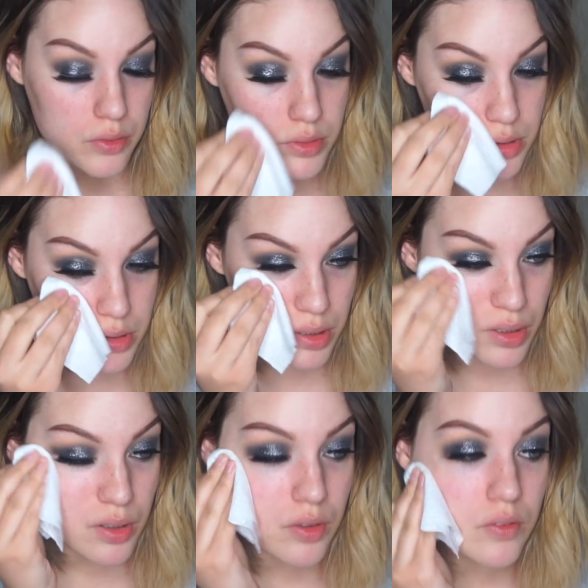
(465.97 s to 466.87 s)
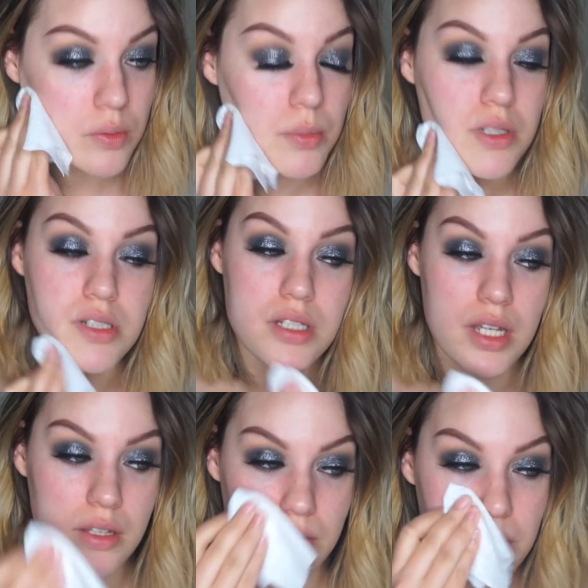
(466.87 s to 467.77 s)
which is all over my
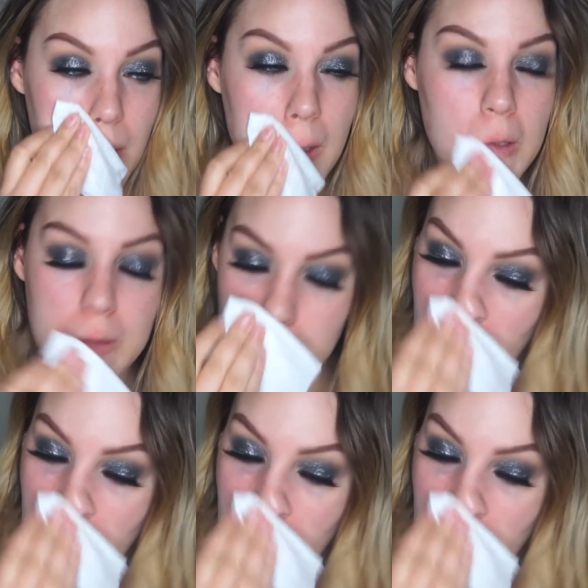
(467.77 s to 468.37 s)
dang face.